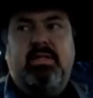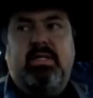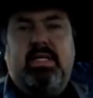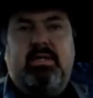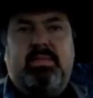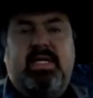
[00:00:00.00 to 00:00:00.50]

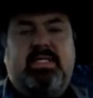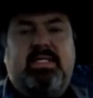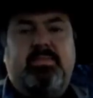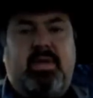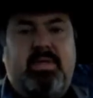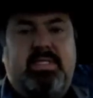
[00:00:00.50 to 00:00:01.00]
uh, basically
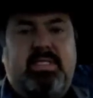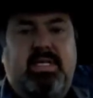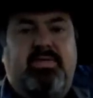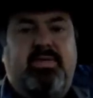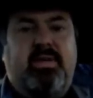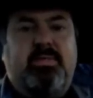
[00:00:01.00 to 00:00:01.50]
by
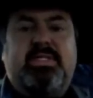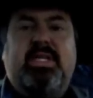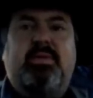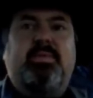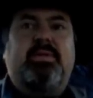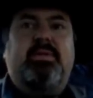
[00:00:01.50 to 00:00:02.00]
myself, and I'm going to set
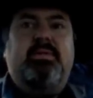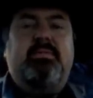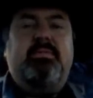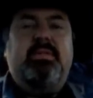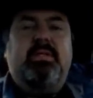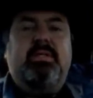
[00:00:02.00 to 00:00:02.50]
up a,
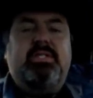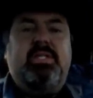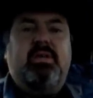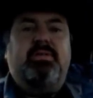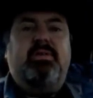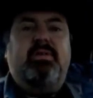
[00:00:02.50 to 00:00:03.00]
a
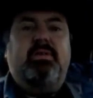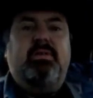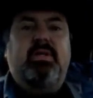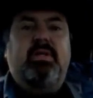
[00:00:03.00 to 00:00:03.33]
shelter,